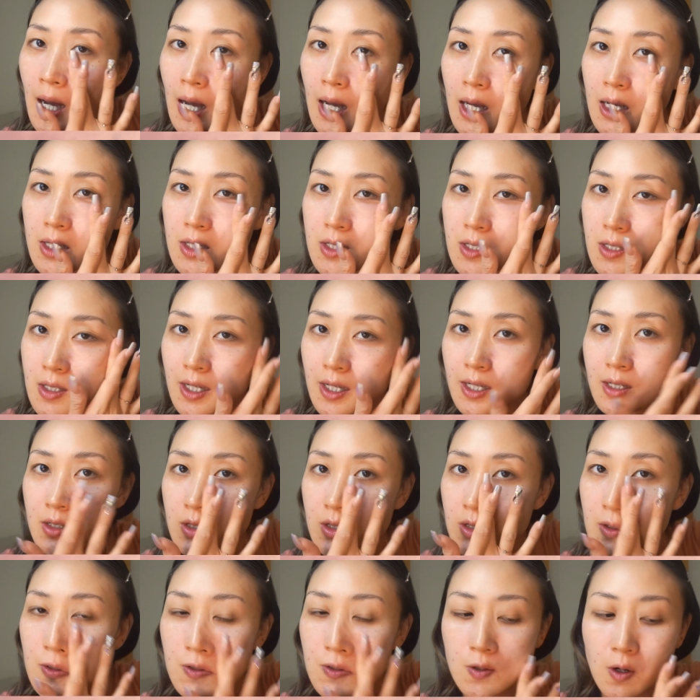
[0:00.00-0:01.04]
I just like
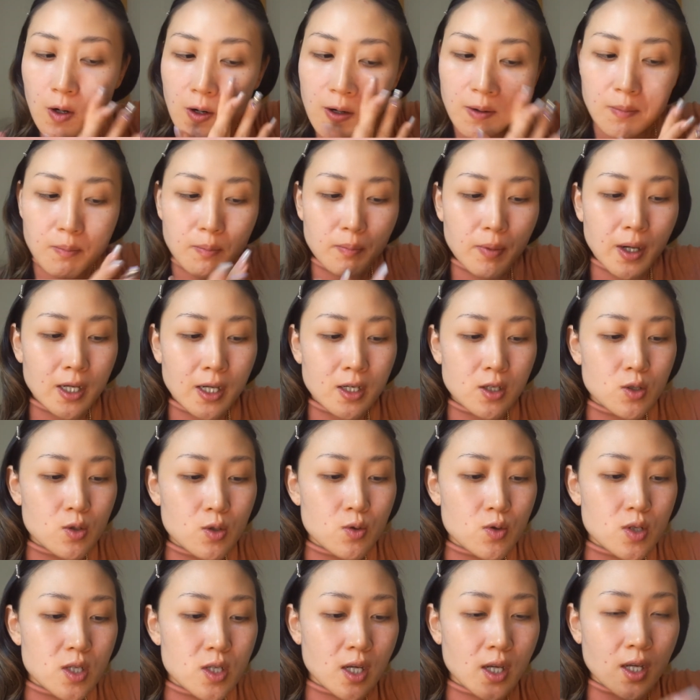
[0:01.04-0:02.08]
to start by
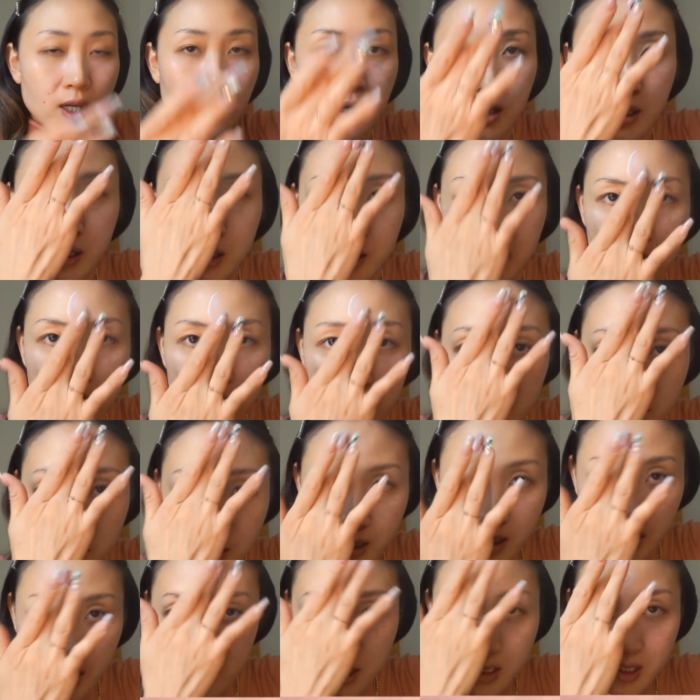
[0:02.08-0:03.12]
using
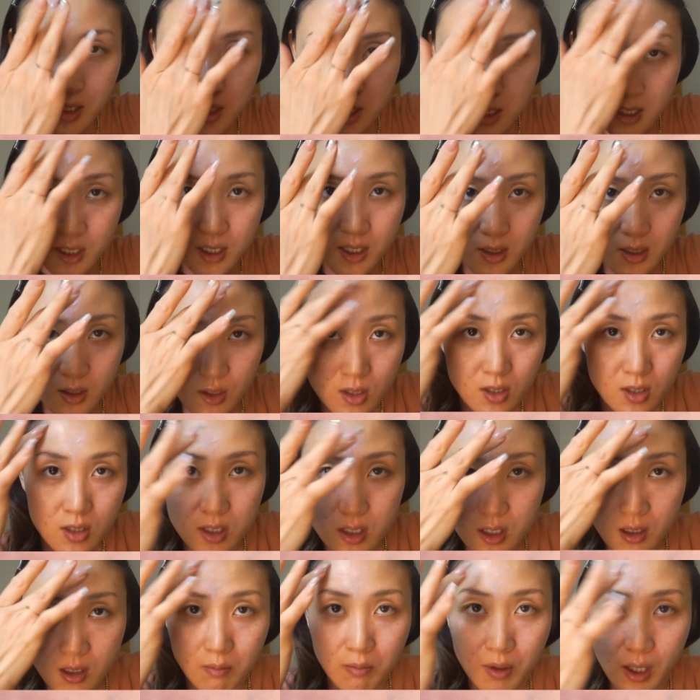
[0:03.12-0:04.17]
this and
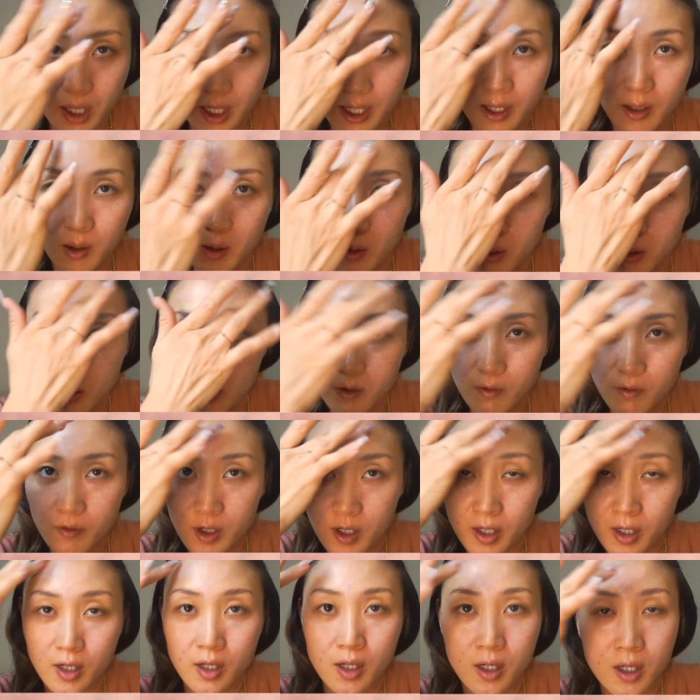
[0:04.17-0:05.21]
just apply it all
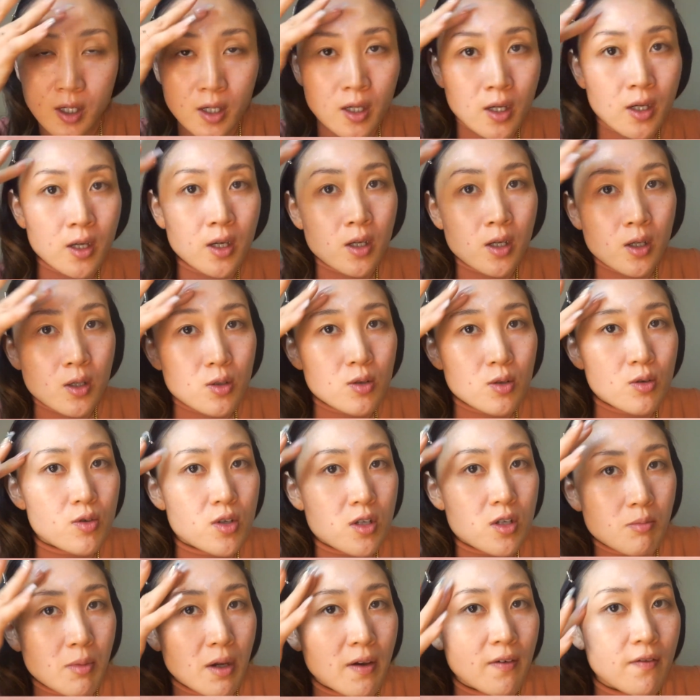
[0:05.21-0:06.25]
over
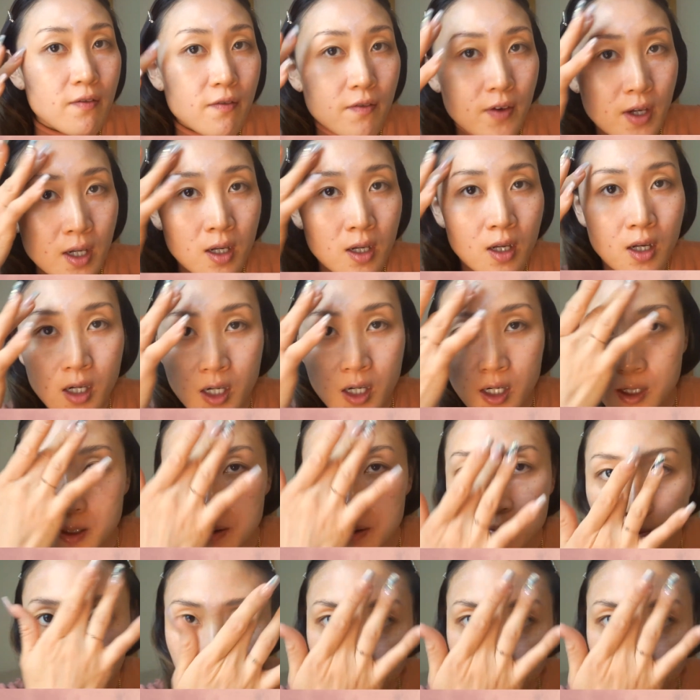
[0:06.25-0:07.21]
using my finger.